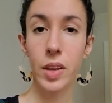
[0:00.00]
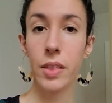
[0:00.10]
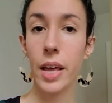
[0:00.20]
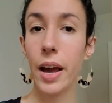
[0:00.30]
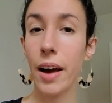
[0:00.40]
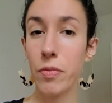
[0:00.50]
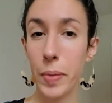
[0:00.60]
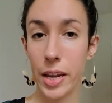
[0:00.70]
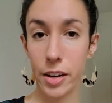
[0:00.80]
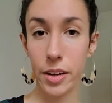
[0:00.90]
They have
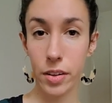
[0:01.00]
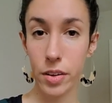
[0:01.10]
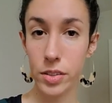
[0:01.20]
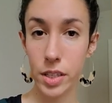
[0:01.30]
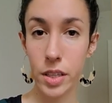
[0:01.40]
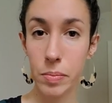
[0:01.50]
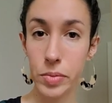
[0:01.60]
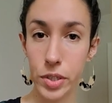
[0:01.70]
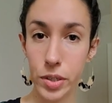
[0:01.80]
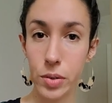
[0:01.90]
painkillers in them
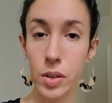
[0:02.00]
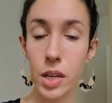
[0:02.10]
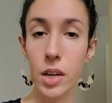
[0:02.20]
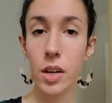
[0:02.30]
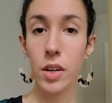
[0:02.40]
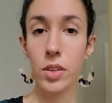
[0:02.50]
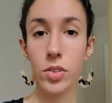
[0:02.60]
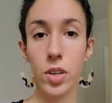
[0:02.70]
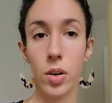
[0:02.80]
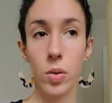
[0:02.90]
too,
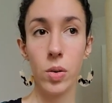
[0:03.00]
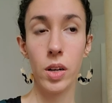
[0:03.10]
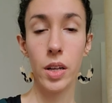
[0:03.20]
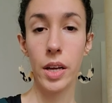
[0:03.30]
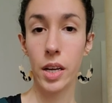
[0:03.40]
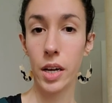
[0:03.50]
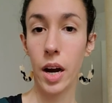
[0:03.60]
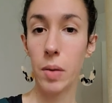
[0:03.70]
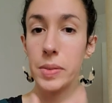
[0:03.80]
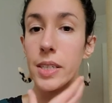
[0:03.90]
so it can
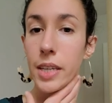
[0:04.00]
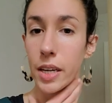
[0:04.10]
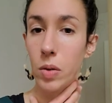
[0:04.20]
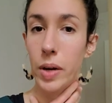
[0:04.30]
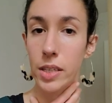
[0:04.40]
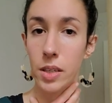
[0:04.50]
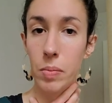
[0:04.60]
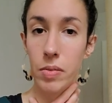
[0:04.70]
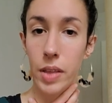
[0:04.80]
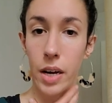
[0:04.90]
help to take away
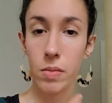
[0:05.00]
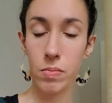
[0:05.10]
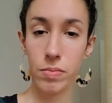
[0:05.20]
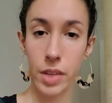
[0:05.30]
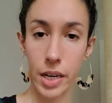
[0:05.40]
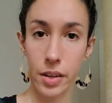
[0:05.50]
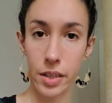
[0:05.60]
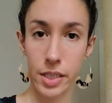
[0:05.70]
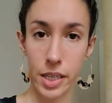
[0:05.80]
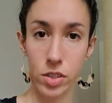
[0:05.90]
some of that that
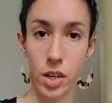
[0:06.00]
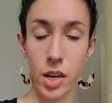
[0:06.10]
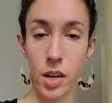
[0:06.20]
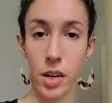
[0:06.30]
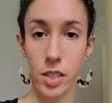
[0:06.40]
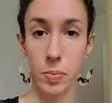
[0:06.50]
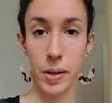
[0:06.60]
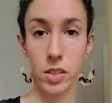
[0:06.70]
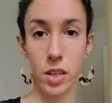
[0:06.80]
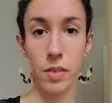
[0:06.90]
irritation,
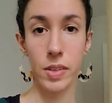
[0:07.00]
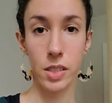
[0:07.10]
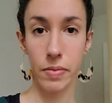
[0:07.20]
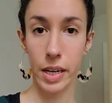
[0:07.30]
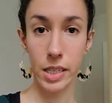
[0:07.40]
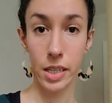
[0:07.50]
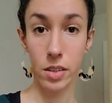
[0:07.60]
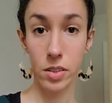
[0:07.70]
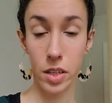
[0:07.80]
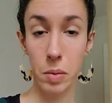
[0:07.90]
especially if it's affecting
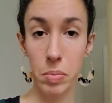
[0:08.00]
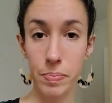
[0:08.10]
your sleep.